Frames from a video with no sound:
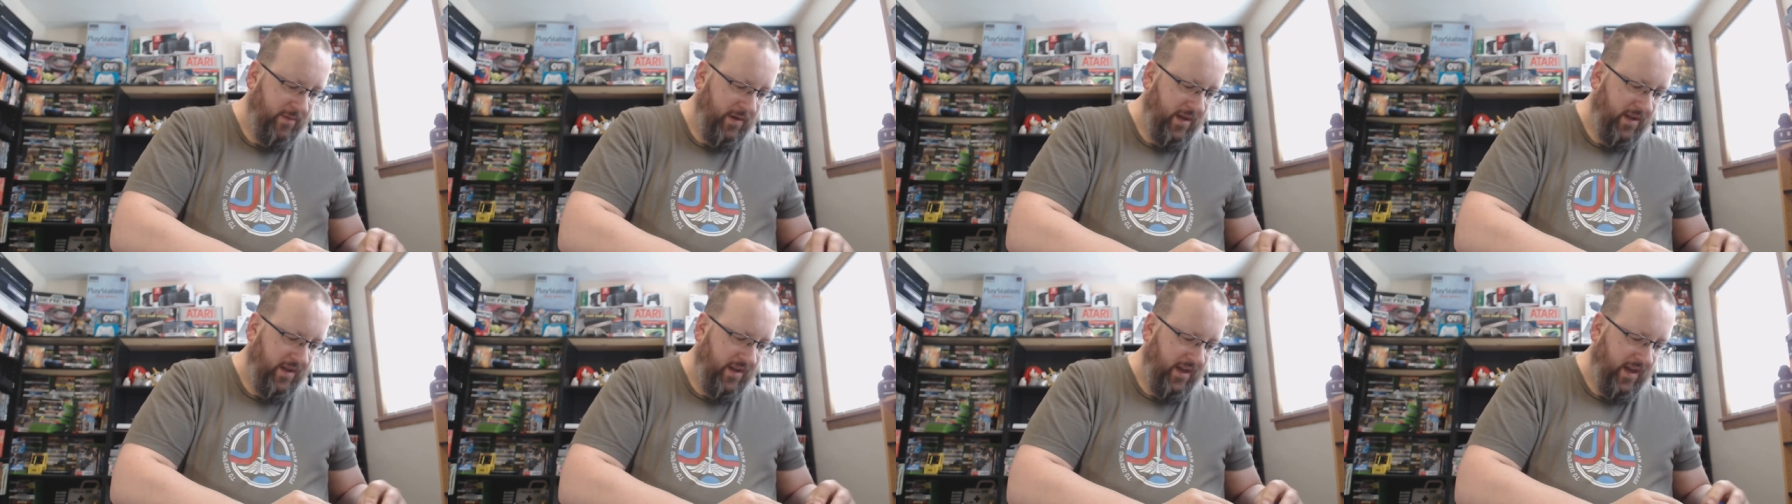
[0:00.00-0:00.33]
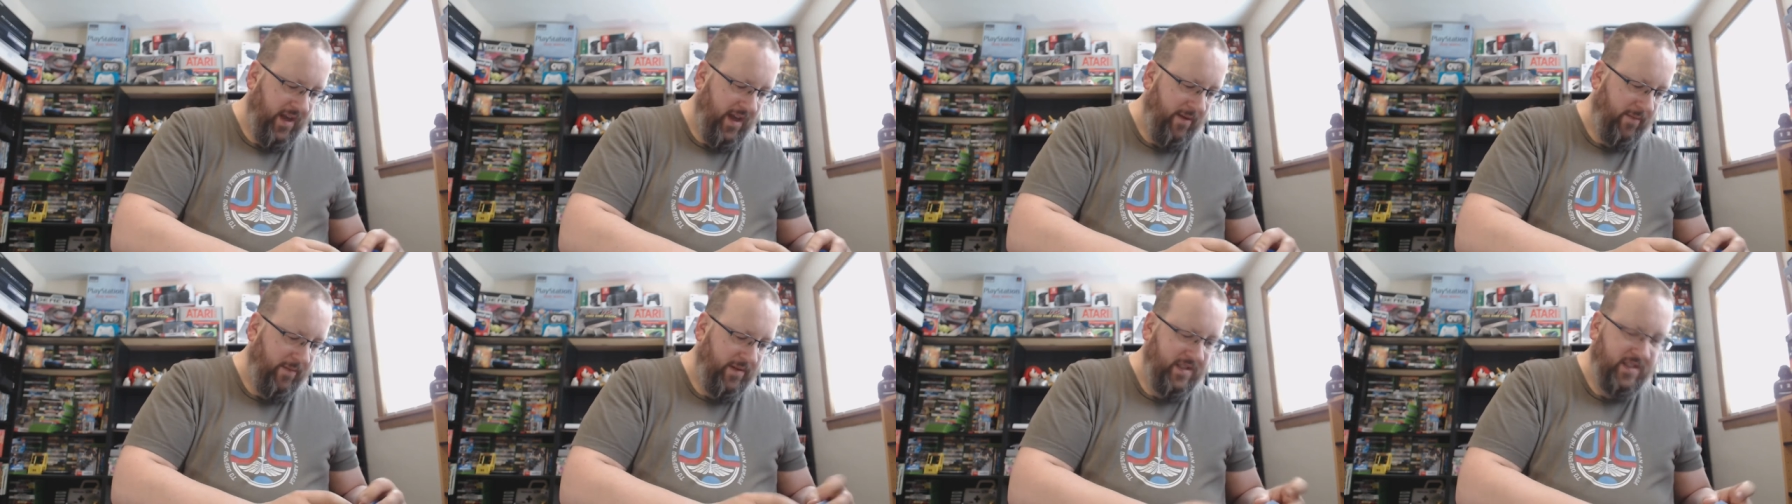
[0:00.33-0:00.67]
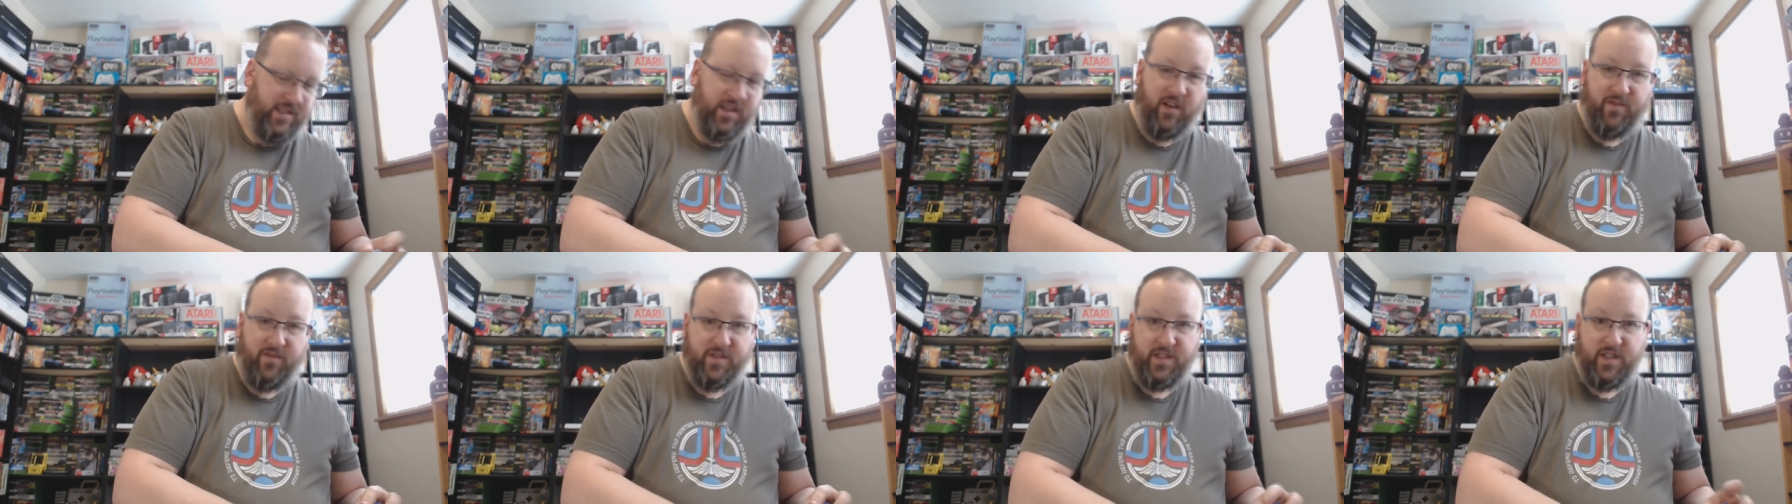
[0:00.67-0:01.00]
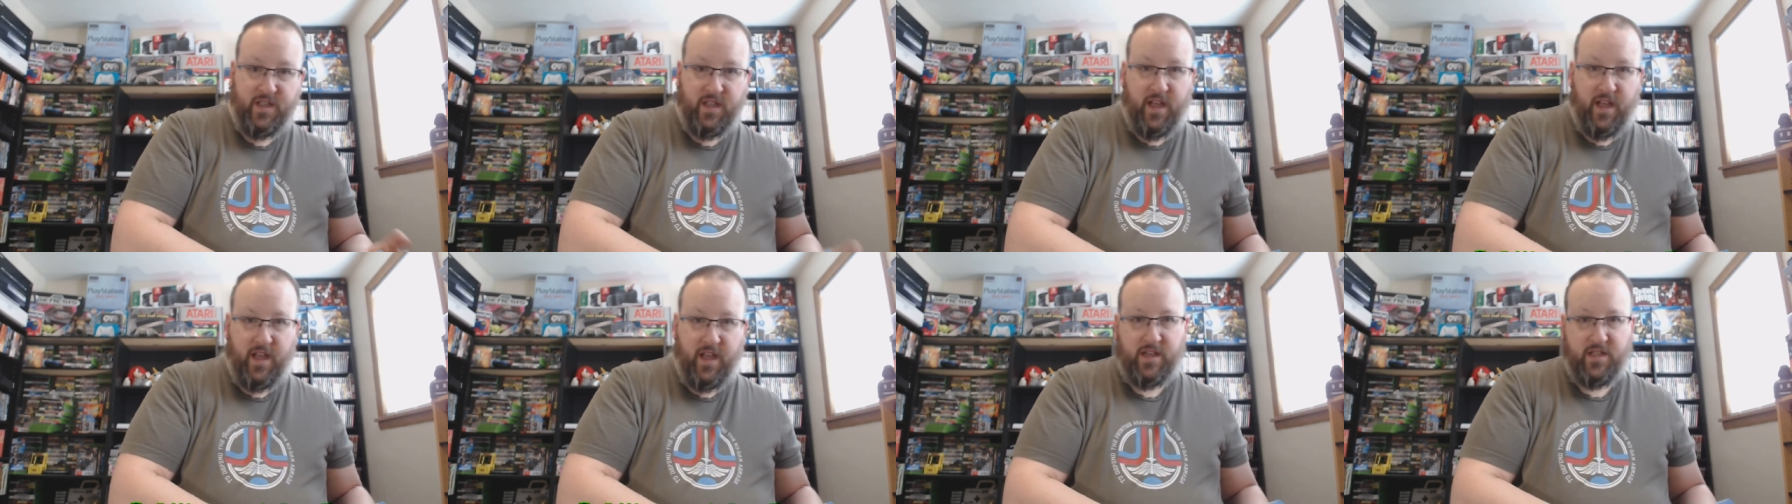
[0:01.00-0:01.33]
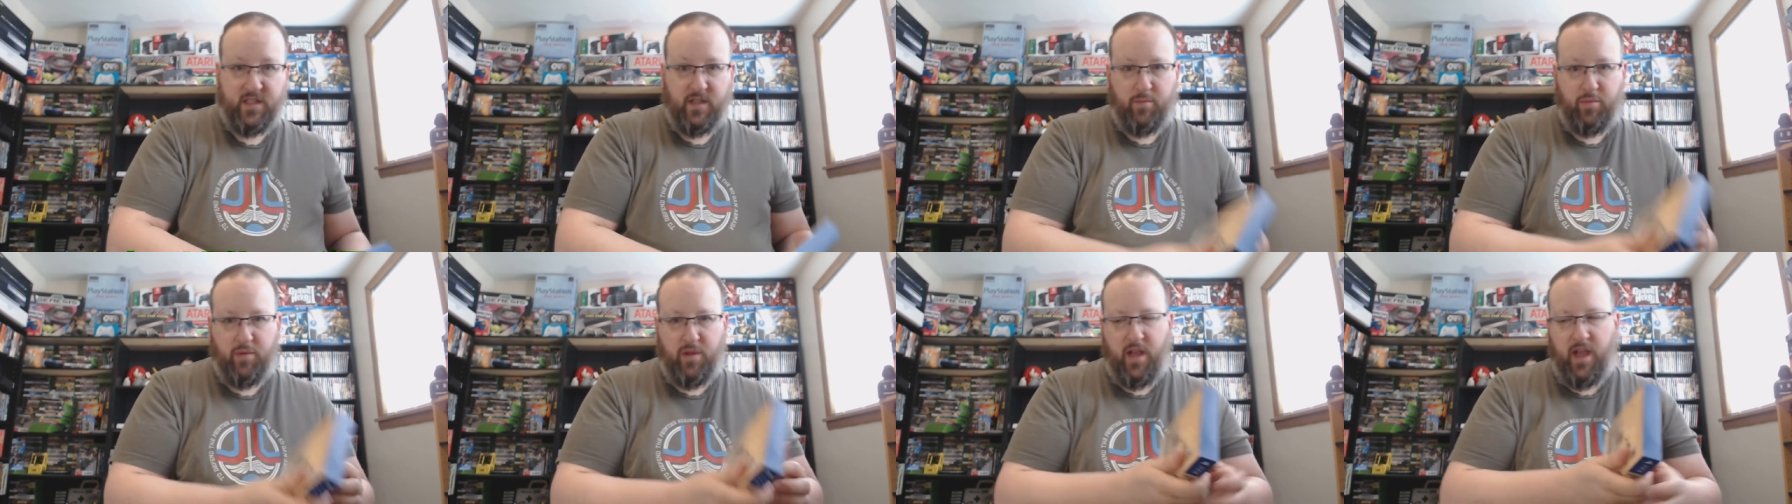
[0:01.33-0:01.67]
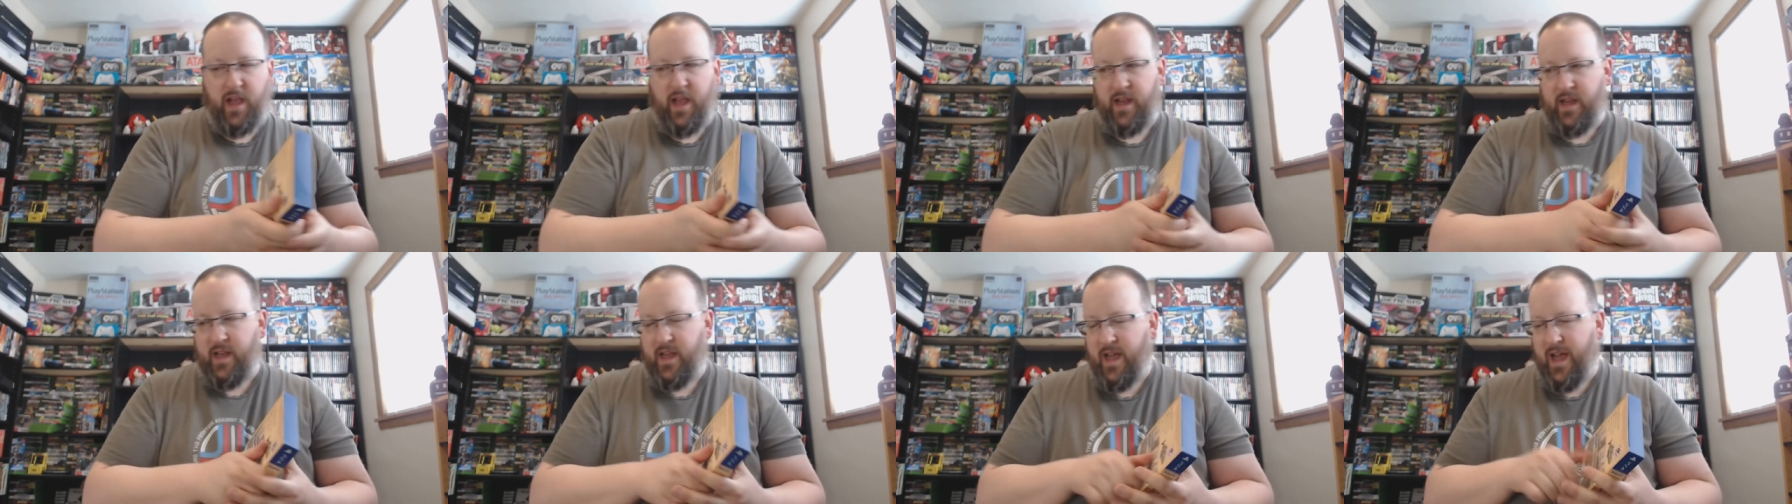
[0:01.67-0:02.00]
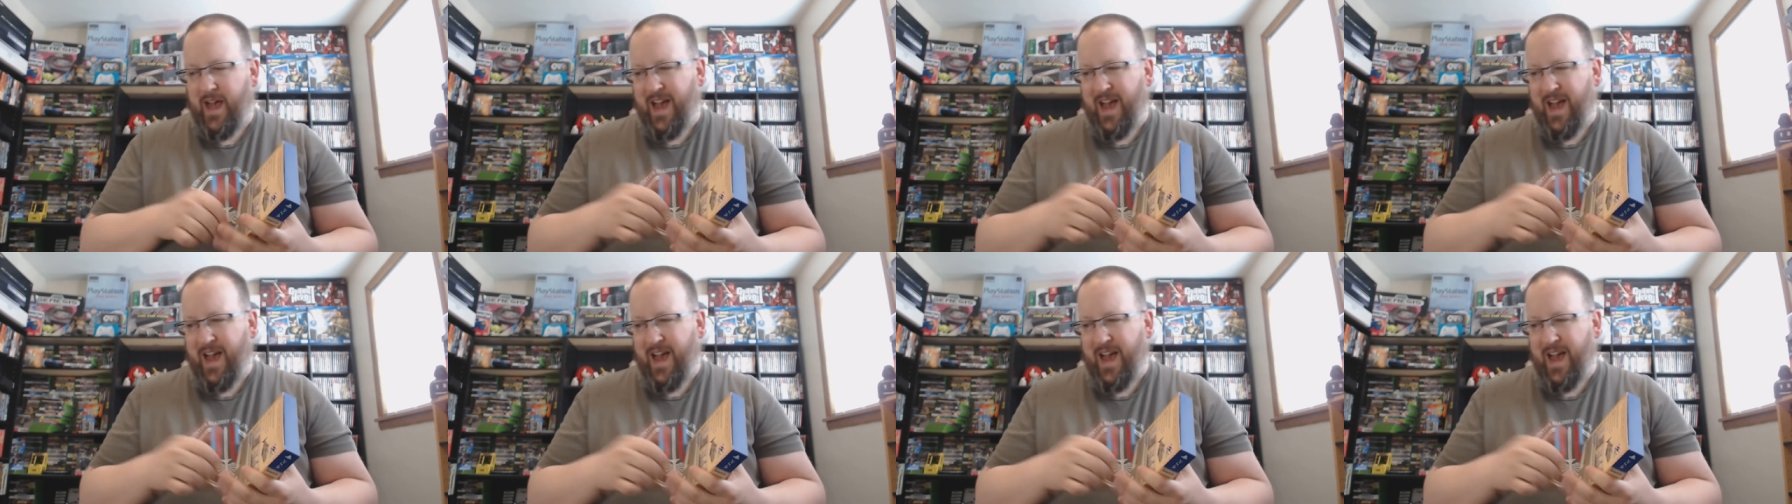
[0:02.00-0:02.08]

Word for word: on the game itself until I actually play it.